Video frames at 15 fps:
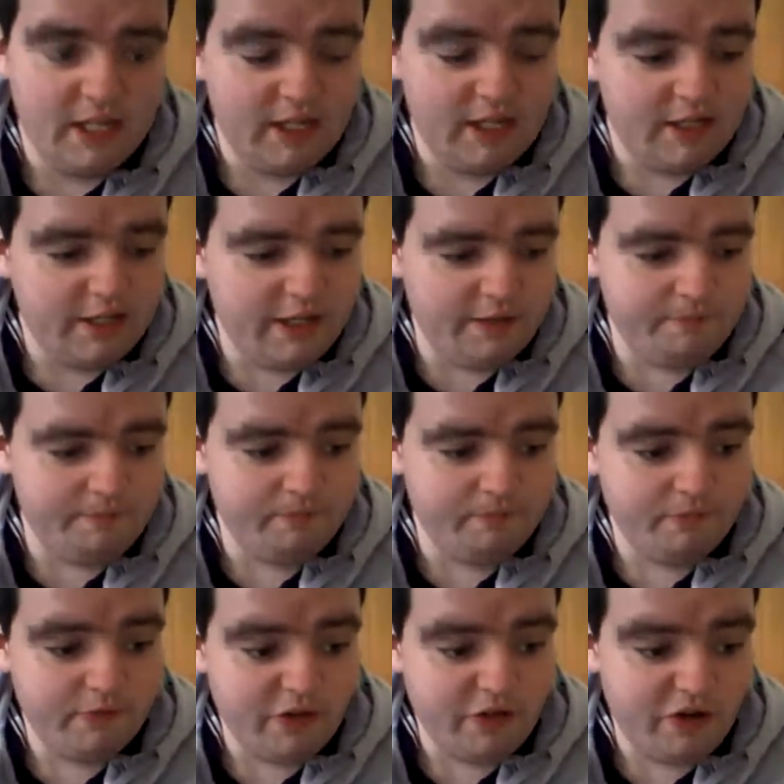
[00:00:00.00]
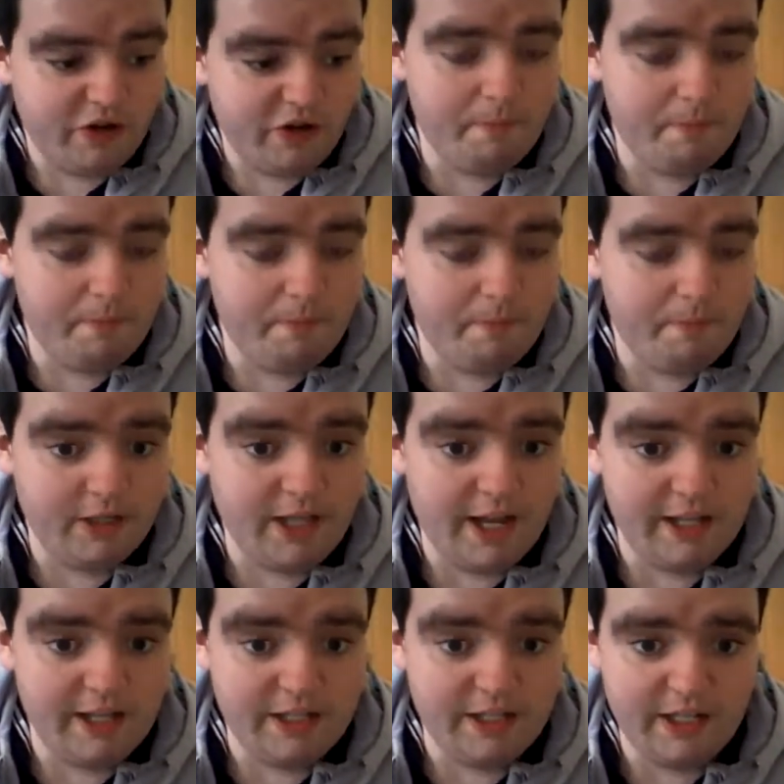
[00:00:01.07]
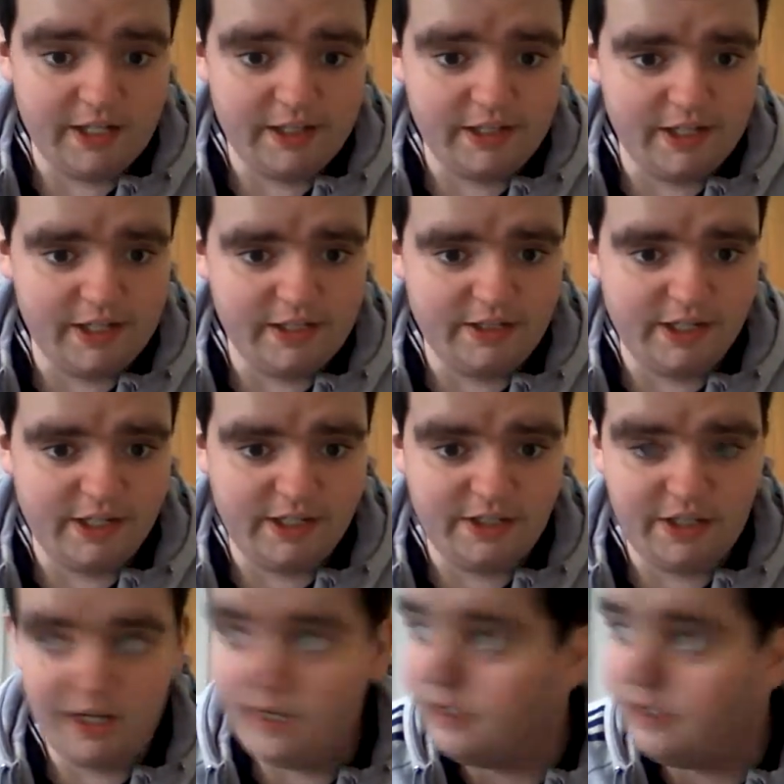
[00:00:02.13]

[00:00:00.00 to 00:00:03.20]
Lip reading: yeah, hope everyone had a nice Easter.